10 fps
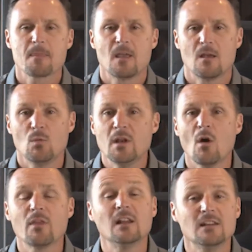And we
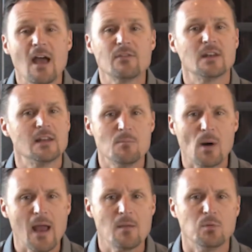know that leaven in the
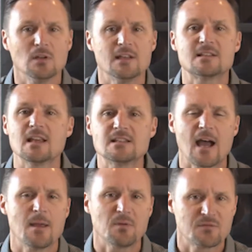Bible is a
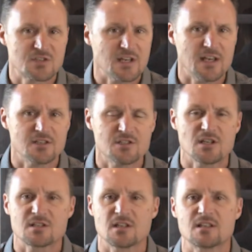type of sin.
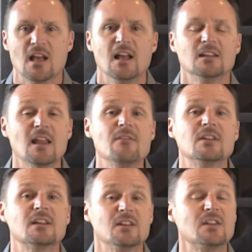Just as
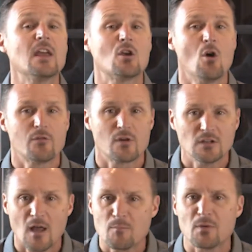leaven can take over a
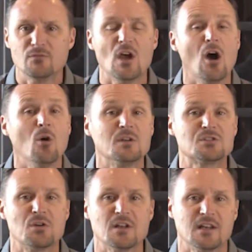lump of dough and
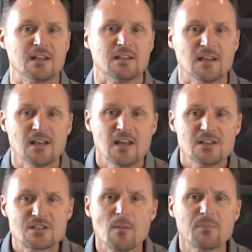turn it into
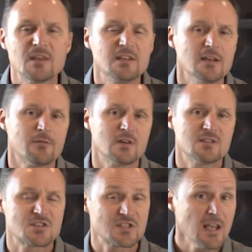something
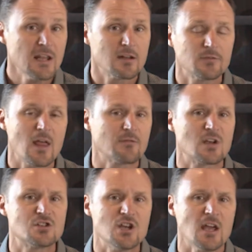different, sin, if left
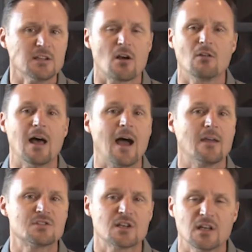unchecked in our
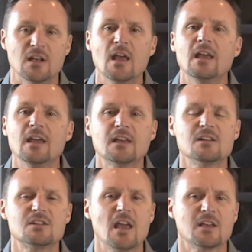lives, it
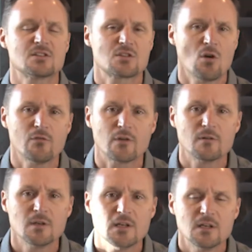can take us over.
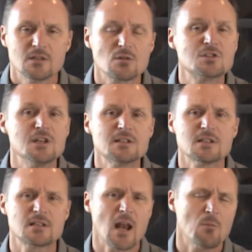And so
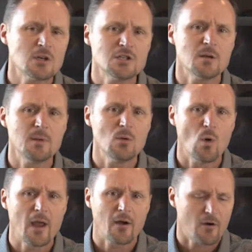Jesus said, I want you to
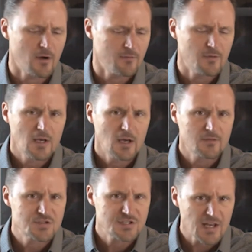beware of
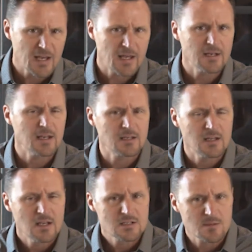sin in
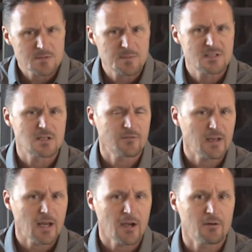some
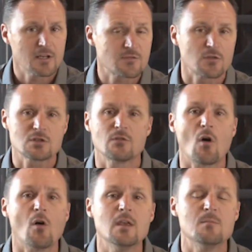specific areas. First of
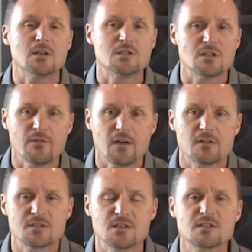all, he mentioned the
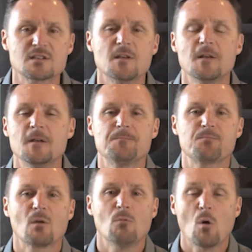Pharisees.
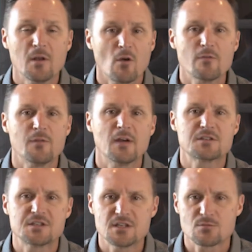Well, we know the
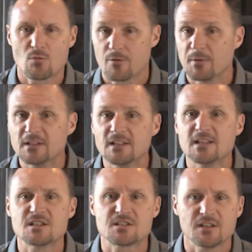Pharisees were the
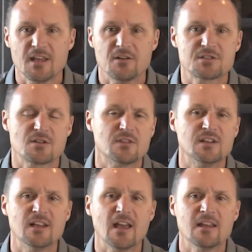religious leaders of the
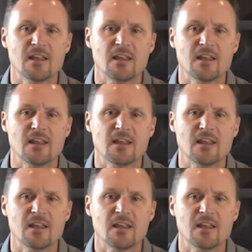day.